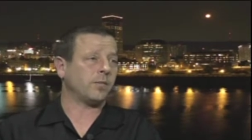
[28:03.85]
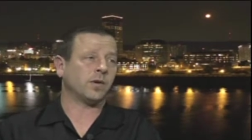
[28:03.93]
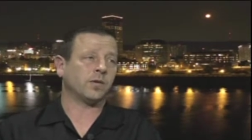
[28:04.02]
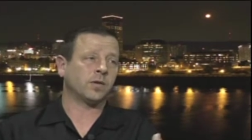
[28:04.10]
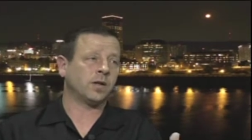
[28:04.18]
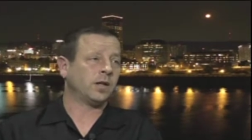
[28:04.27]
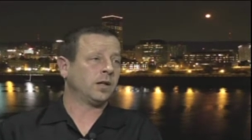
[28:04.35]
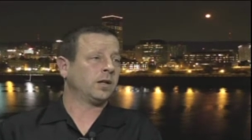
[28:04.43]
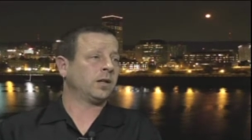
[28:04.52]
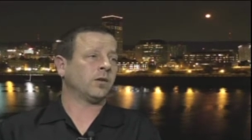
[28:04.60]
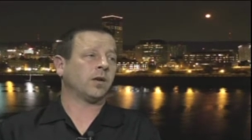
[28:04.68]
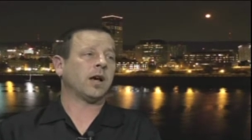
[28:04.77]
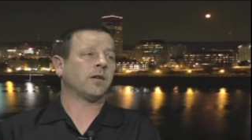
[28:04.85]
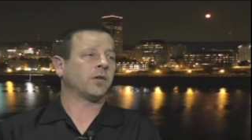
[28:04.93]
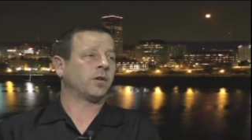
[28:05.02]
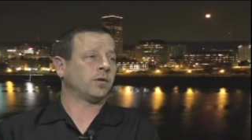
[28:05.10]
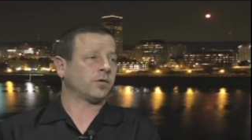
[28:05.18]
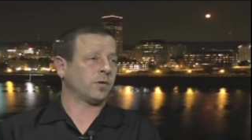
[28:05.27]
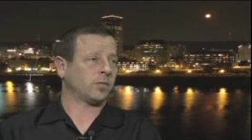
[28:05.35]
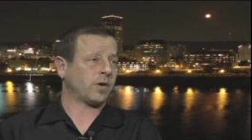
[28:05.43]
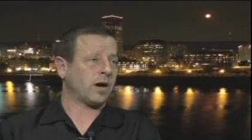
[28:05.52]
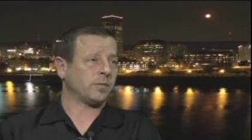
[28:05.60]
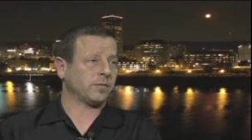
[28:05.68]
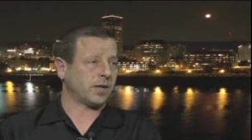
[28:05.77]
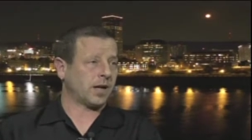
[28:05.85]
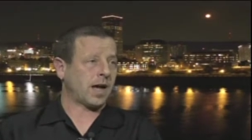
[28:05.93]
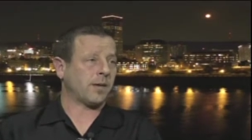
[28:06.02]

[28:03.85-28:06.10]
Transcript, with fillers: I mean, there's you know a lot of cultural problems that